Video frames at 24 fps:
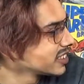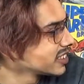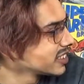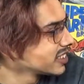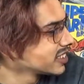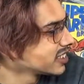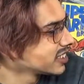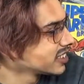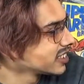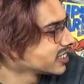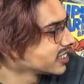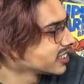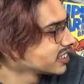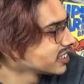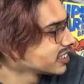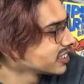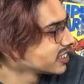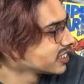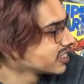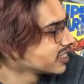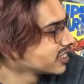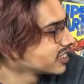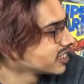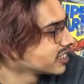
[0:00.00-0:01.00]

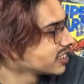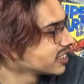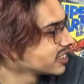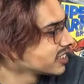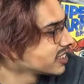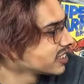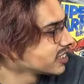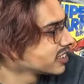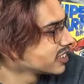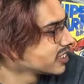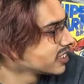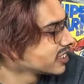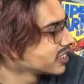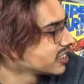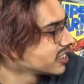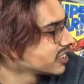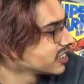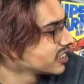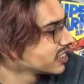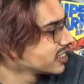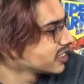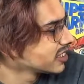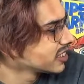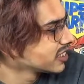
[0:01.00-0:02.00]

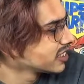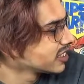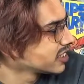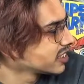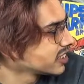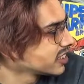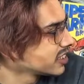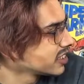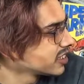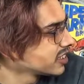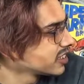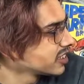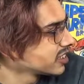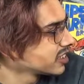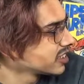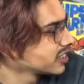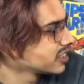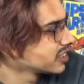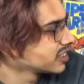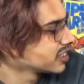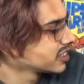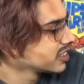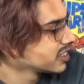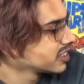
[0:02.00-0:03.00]

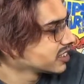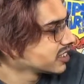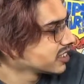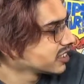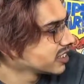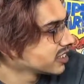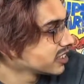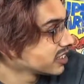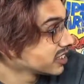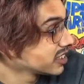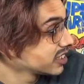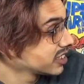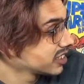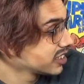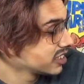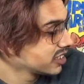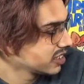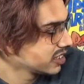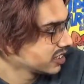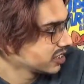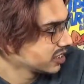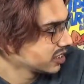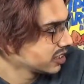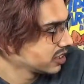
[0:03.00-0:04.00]

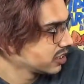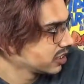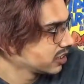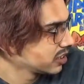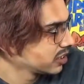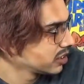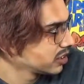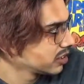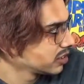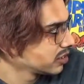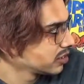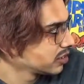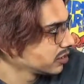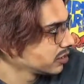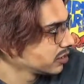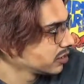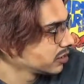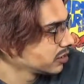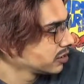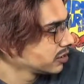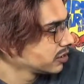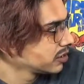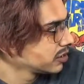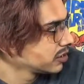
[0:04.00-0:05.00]

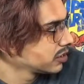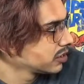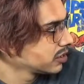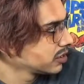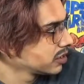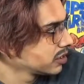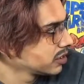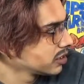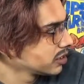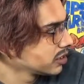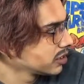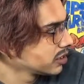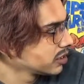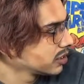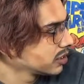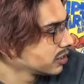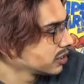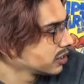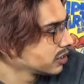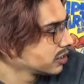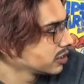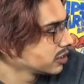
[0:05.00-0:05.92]
This person isn't speaking.